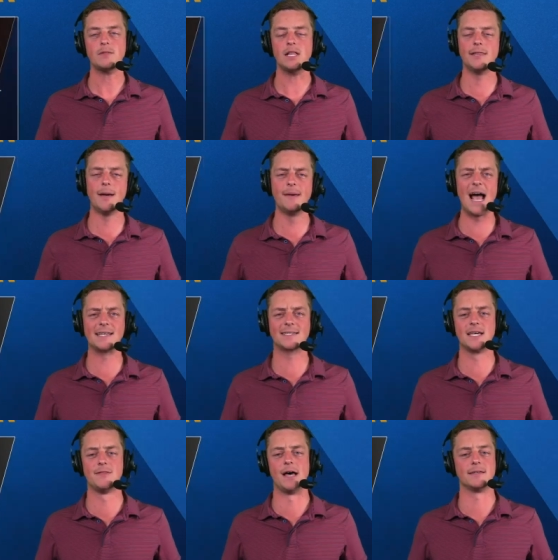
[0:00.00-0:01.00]
Let me ask
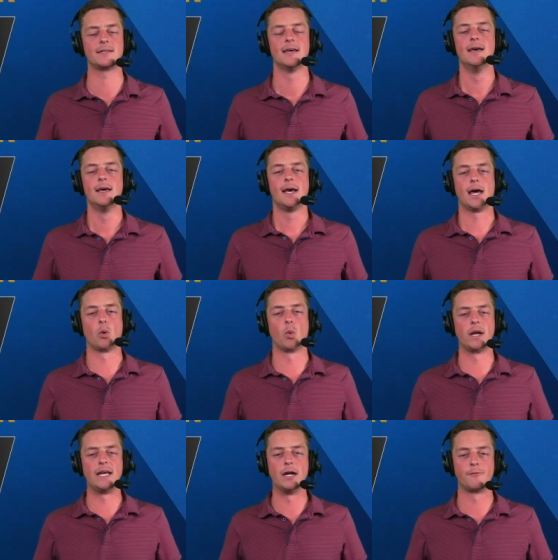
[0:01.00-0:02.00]
you this, and I
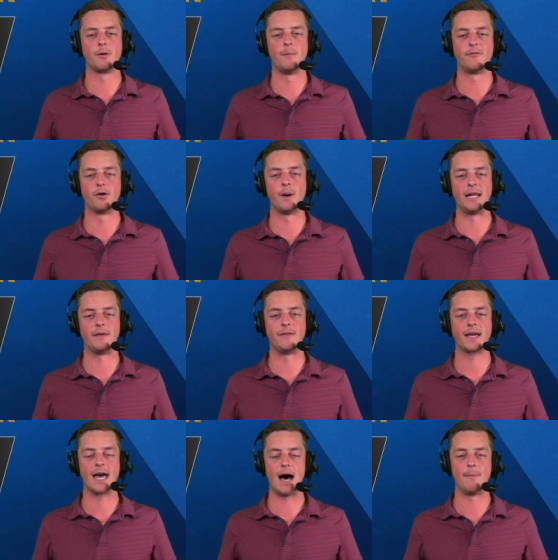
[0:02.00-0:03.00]
want to hear from everybody in the
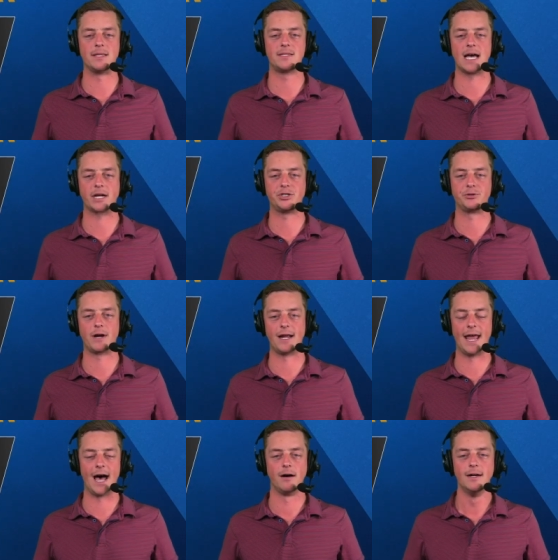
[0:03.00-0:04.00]
comment section right
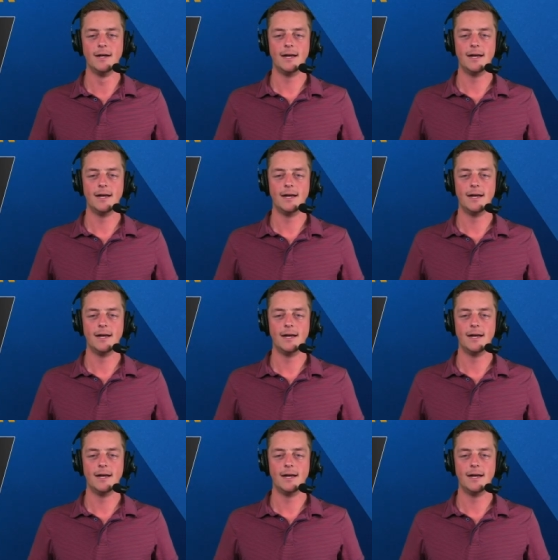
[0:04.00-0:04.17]
now.